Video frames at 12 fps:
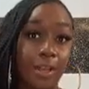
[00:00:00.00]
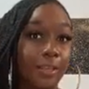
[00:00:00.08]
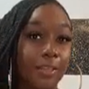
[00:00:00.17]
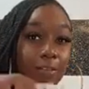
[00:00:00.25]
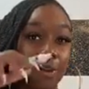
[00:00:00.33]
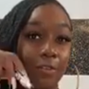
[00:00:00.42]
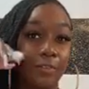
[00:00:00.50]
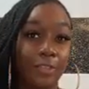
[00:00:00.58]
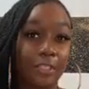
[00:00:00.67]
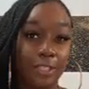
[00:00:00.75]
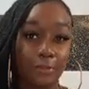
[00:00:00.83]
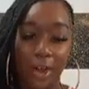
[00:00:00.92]
you know,
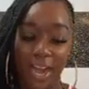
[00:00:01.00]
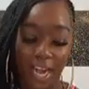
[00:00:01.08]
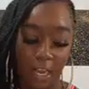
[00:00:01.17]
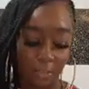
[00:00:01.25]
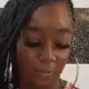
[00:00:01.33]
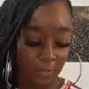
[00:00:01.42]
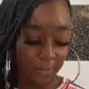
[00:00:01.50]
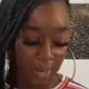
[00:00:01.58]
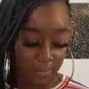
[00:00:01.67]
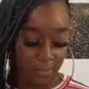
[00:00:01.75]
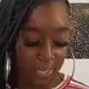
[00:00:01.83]
versus writing all over the paper.